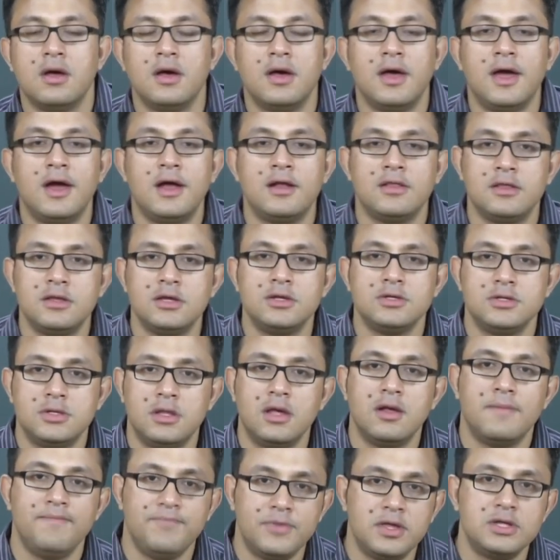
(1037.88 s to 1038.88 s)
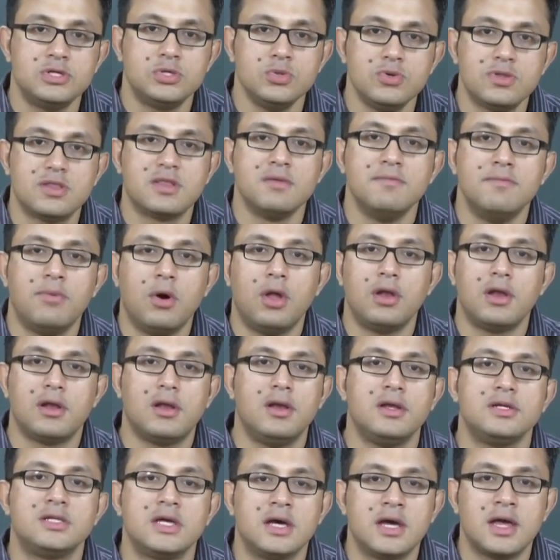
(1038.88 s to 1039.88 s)
uh, and they, they, they, do
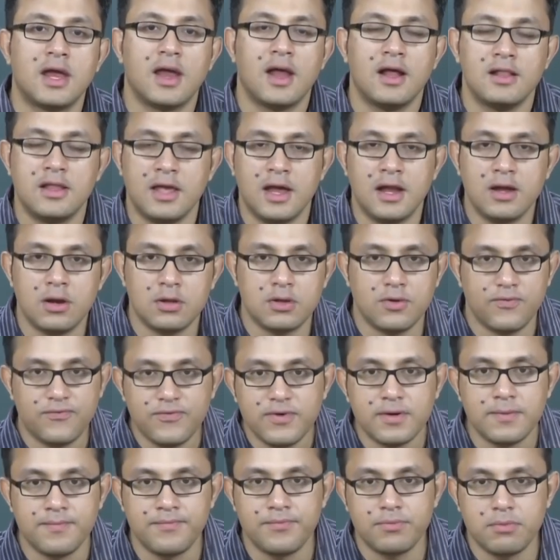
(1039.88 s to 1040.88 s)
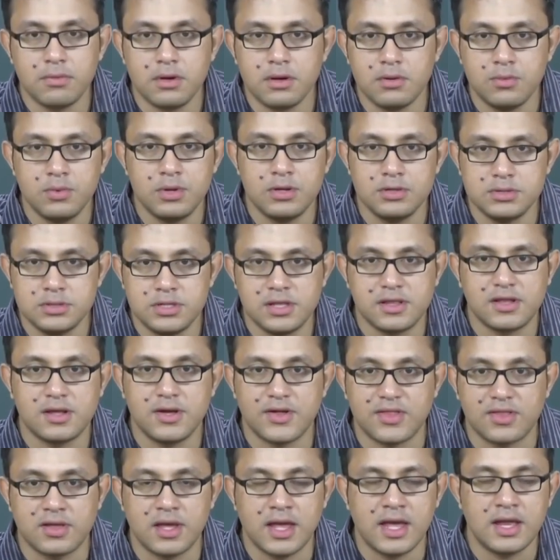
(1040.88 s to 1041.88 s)
symbolically die at the end of the film. Uh, we'll
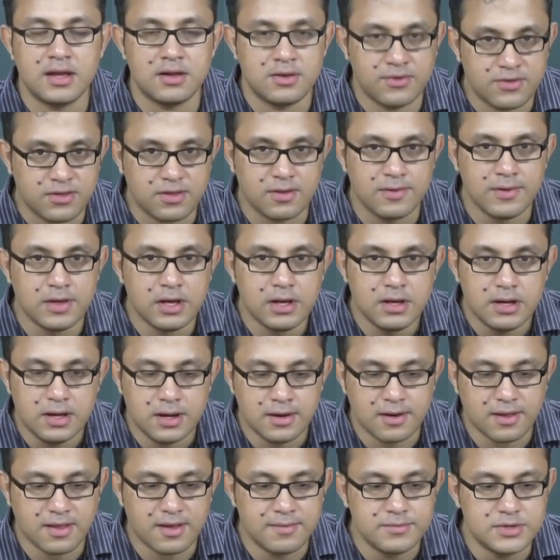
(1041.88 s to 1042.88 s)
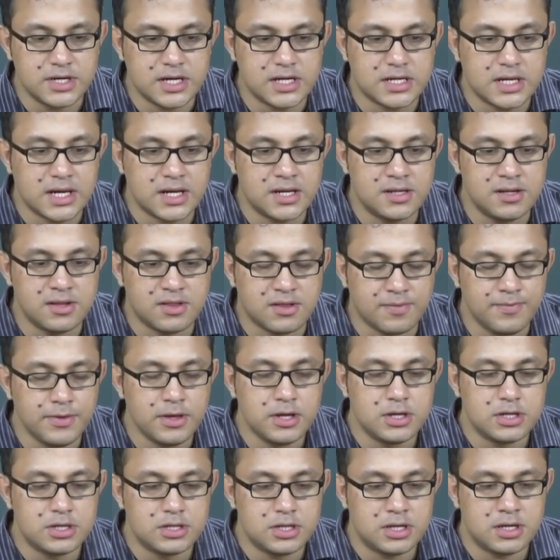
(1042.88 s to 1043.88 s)
discuss the ends in some details
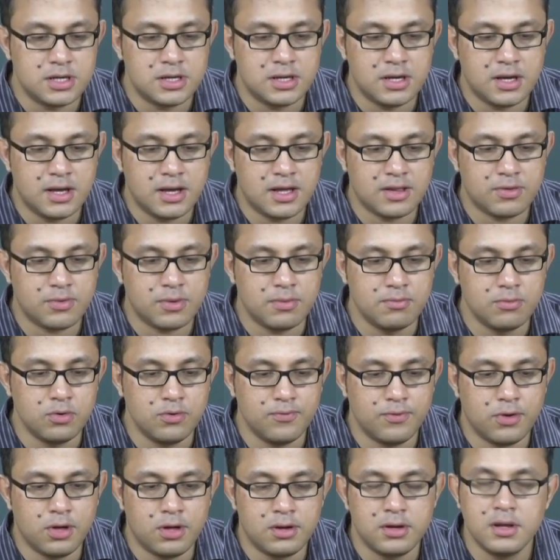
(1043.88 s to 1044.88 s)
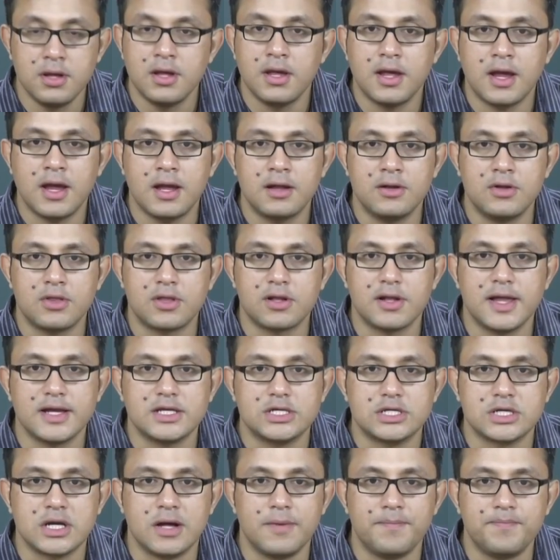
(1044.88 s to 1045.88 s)
to, uh, as we move on in this
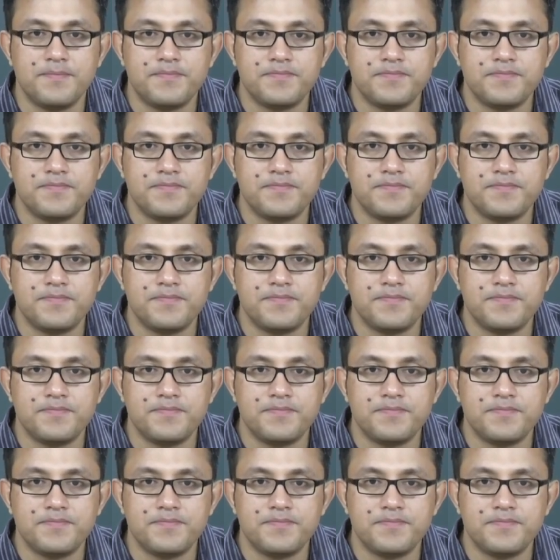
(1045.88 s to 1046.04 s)
lecture.